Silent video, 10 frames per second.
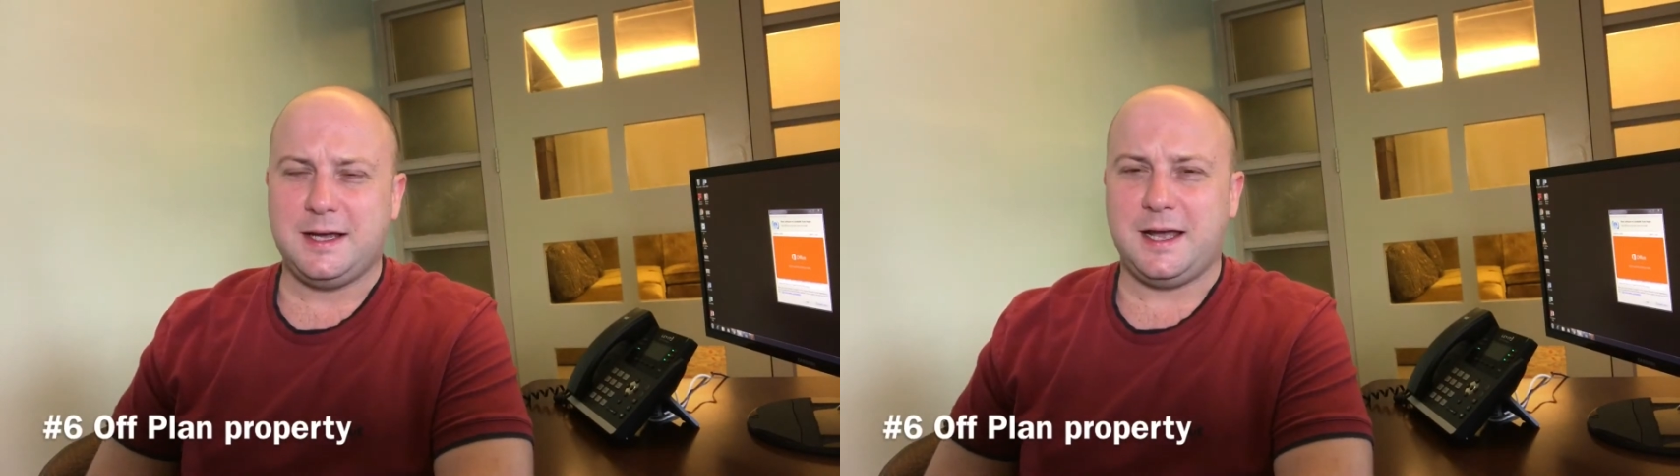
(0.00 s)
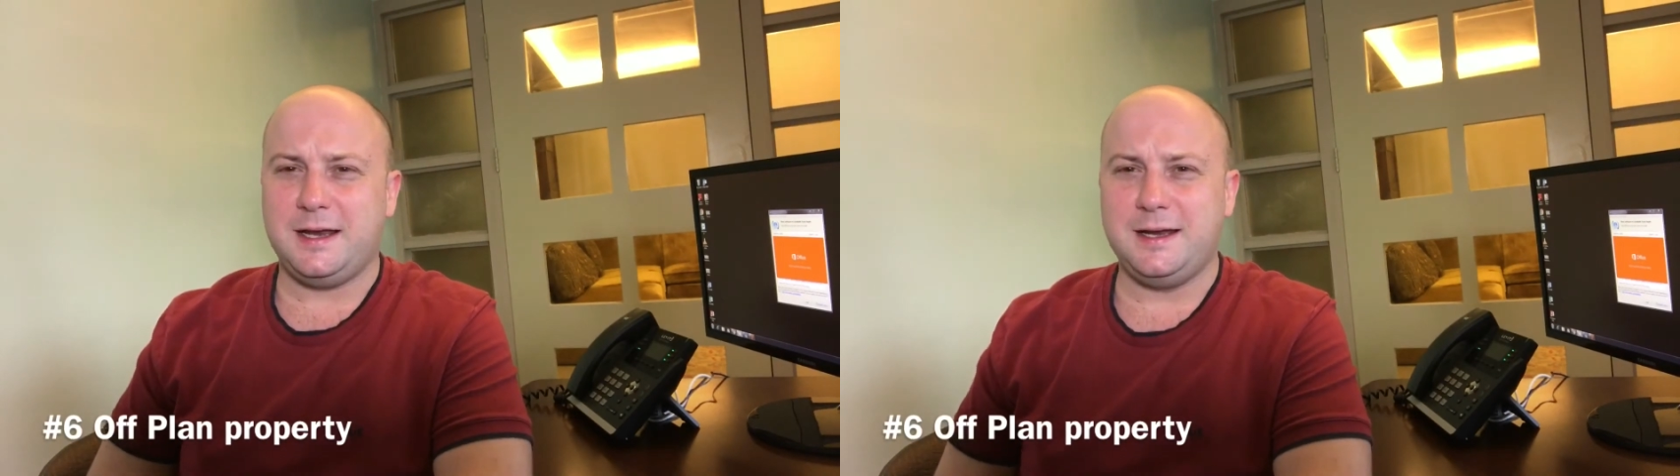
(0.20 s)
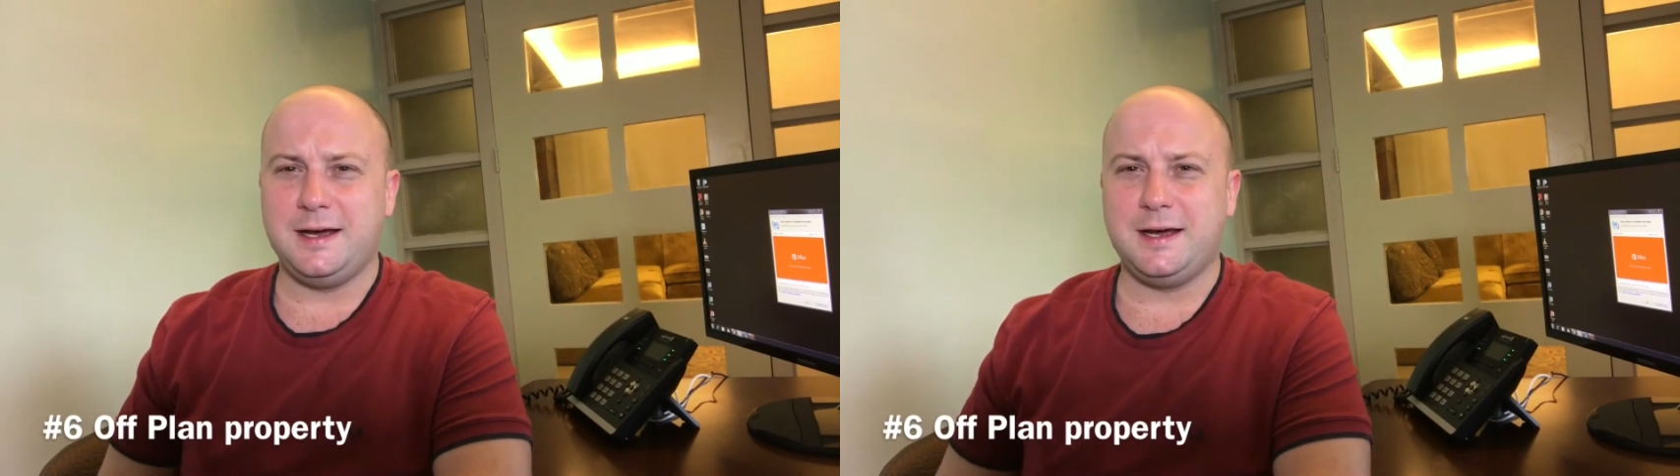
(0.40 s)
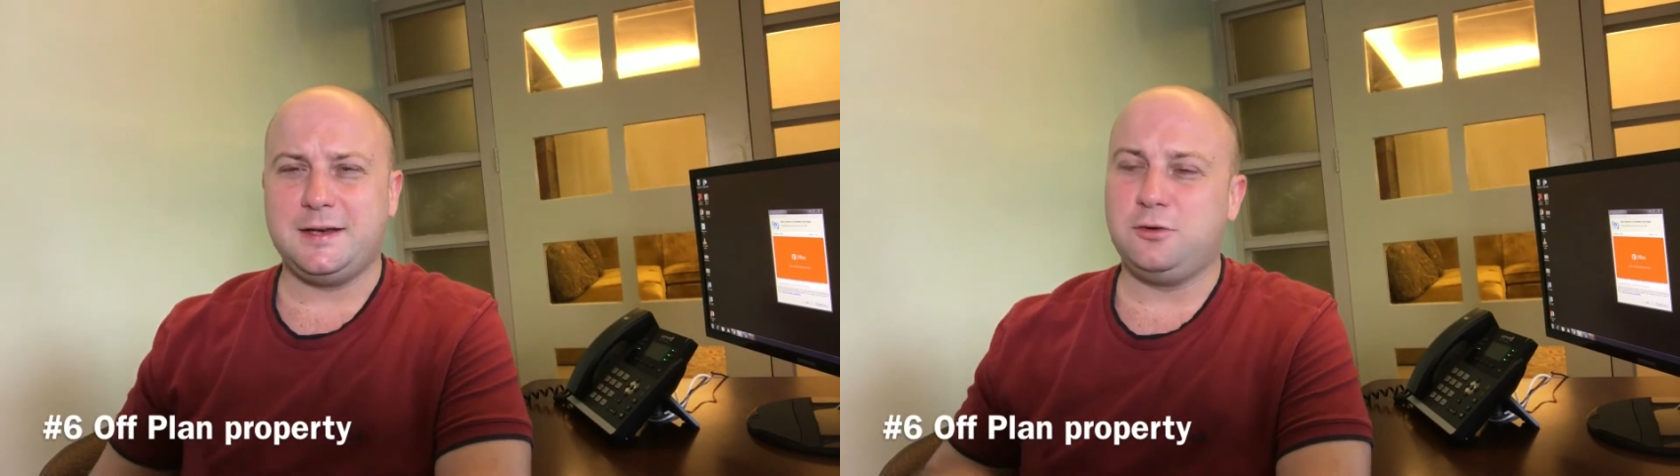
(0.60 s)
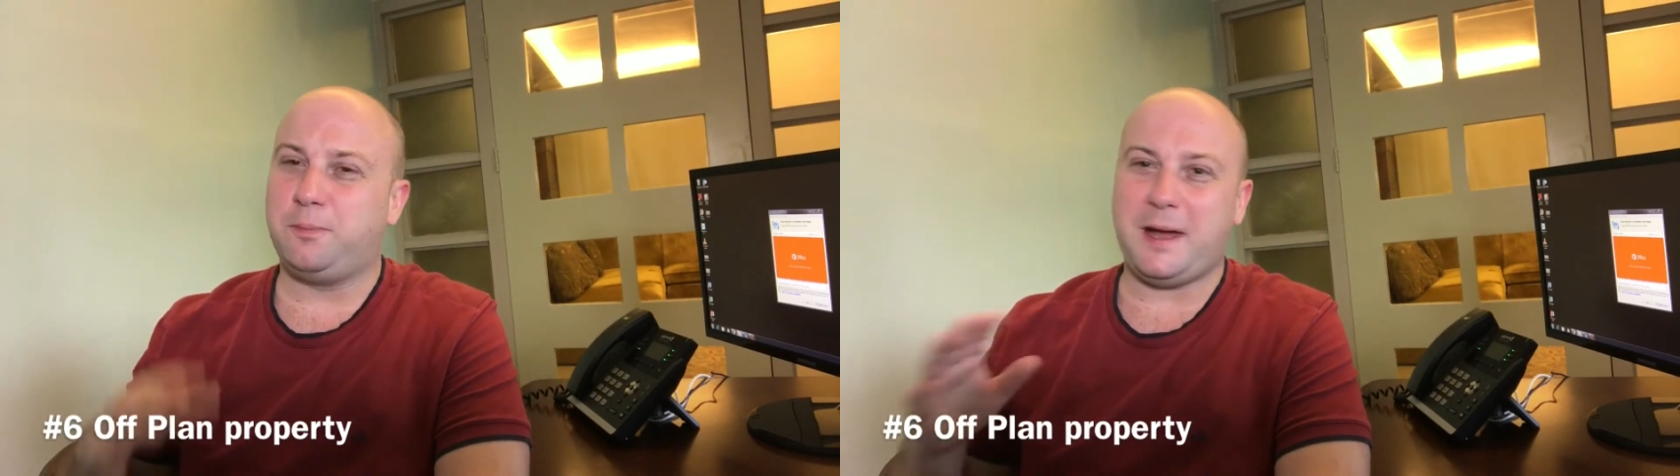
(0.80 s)
and
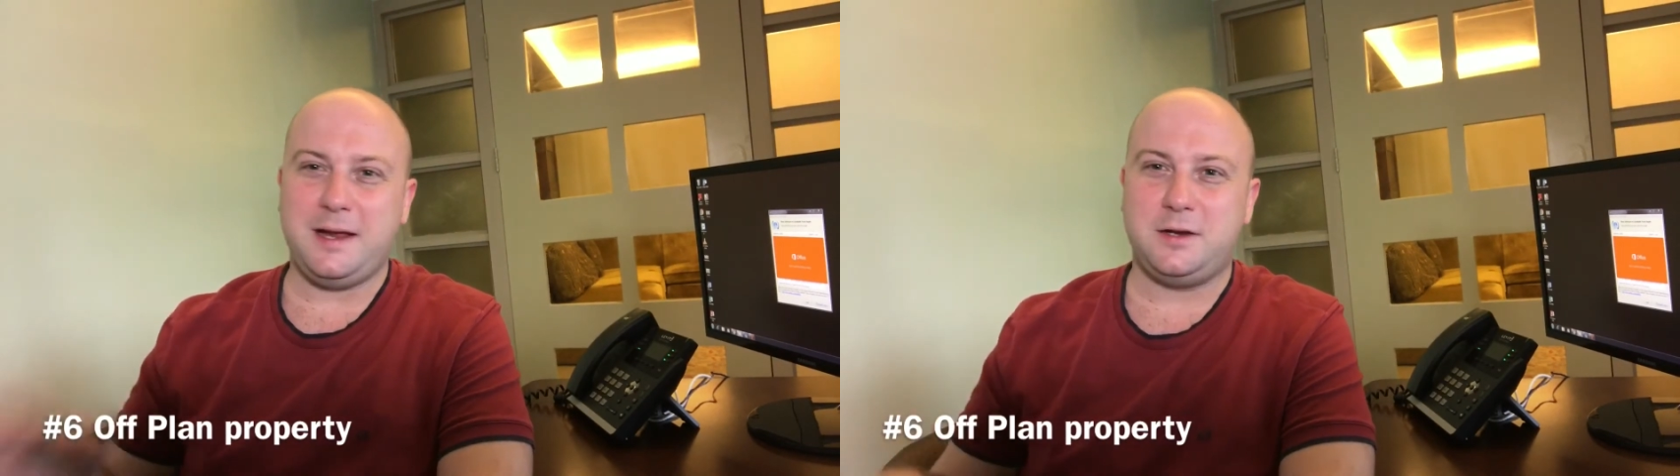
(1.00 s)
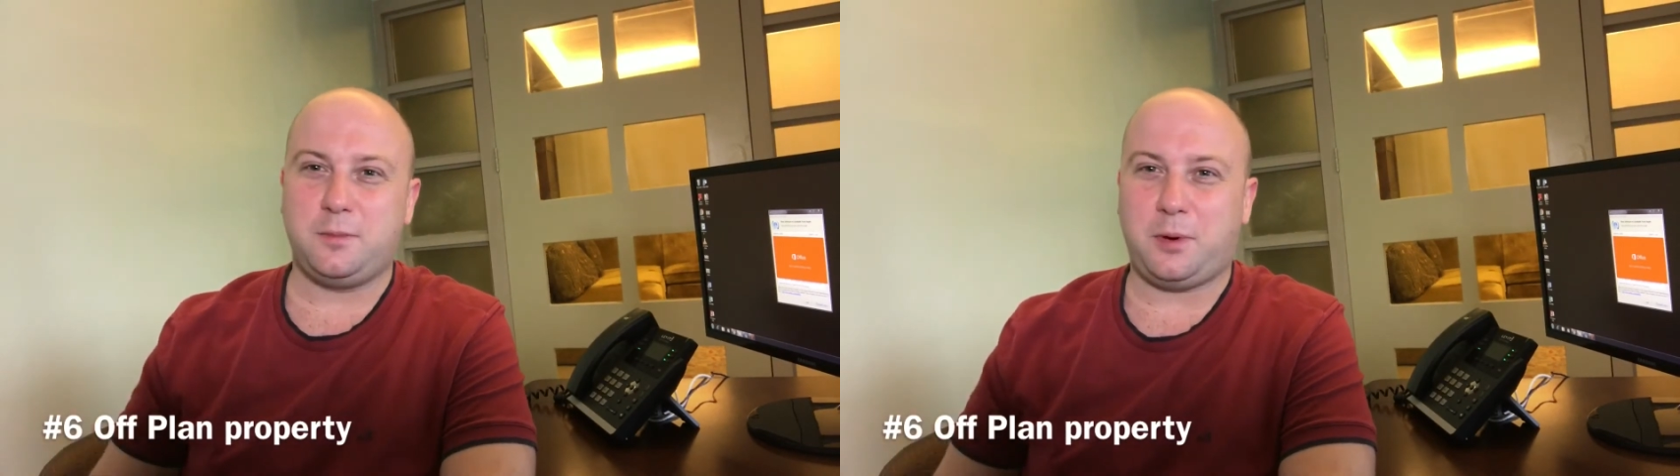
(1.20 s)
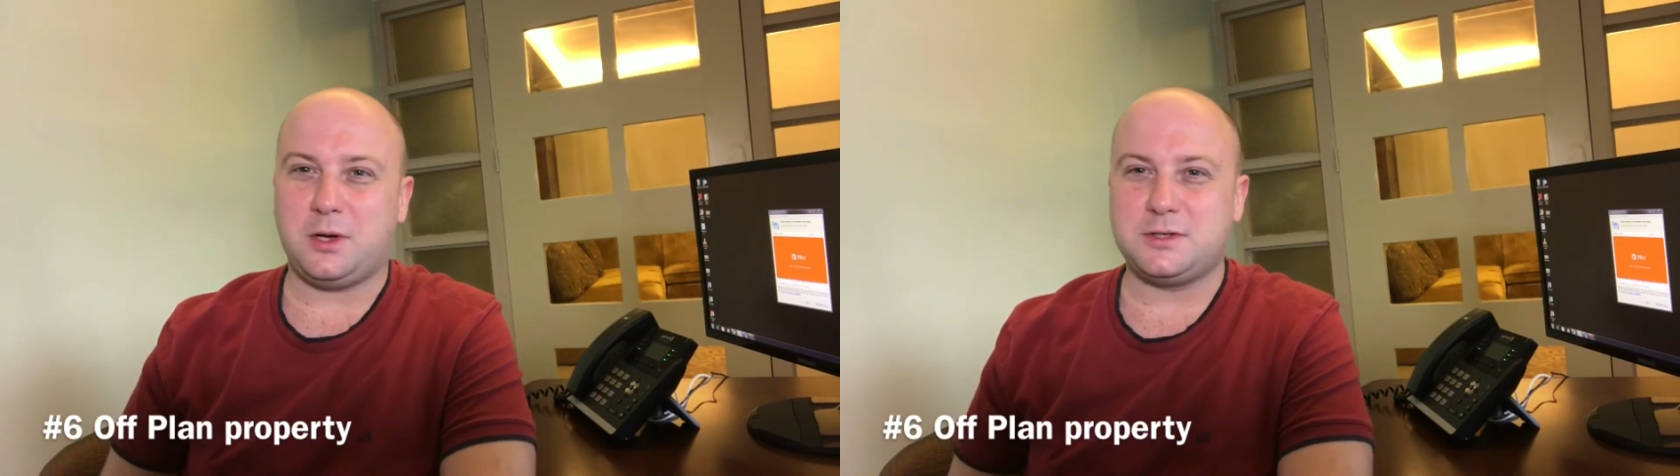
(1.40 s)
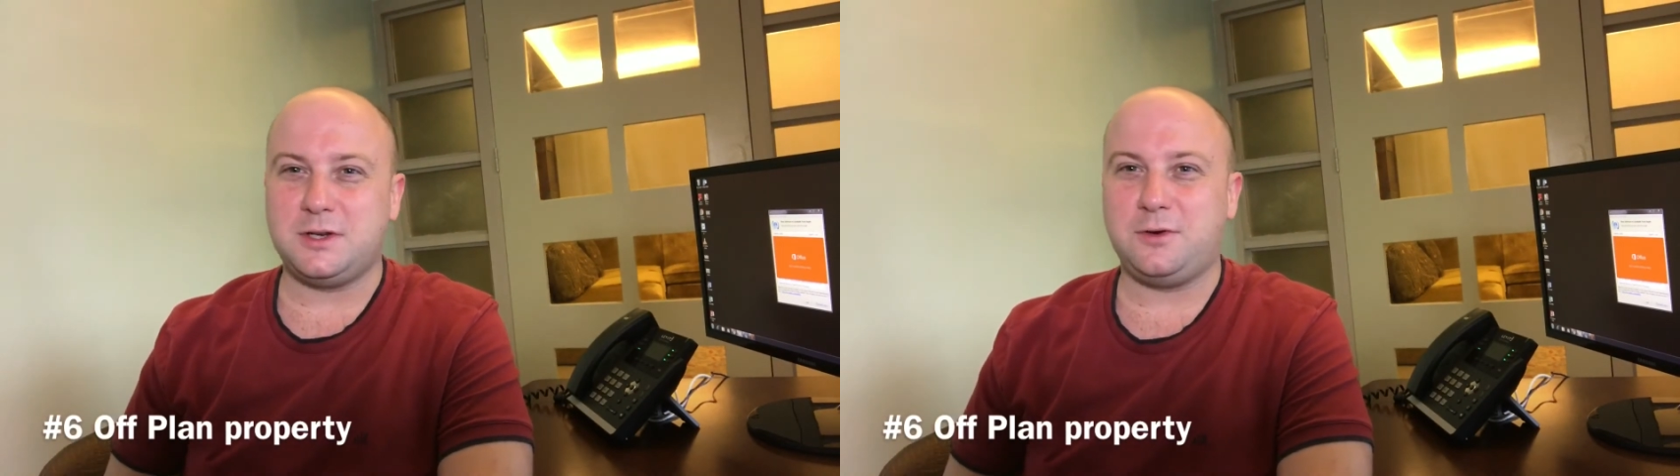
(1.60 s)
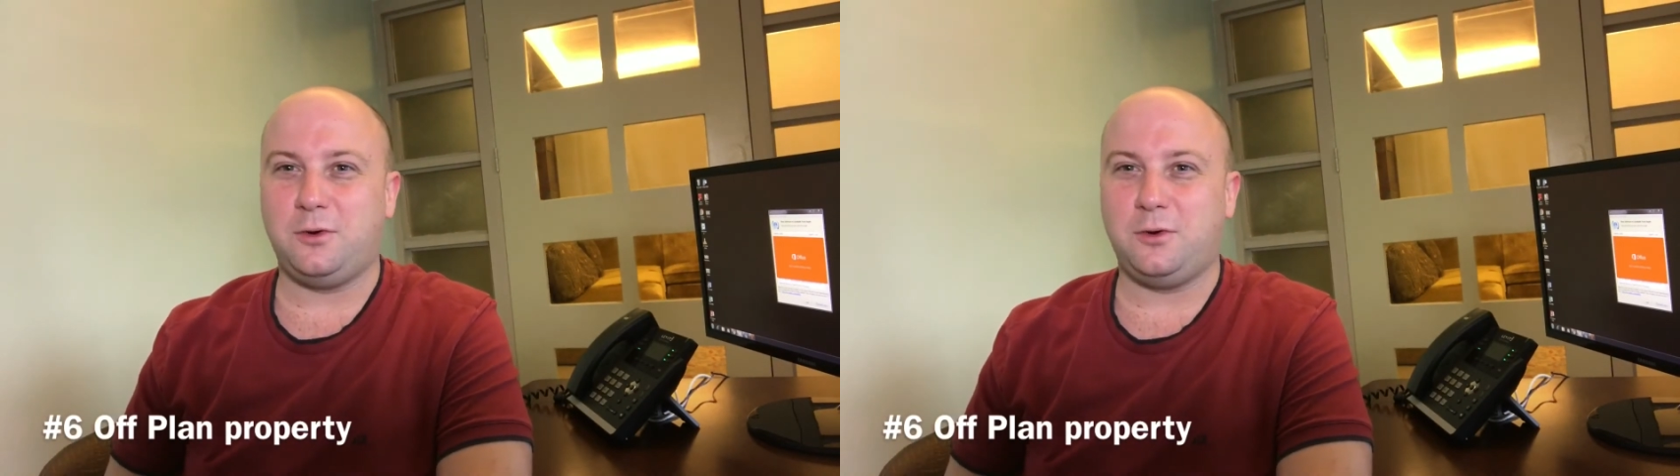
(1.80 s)
you'll pay a deposit,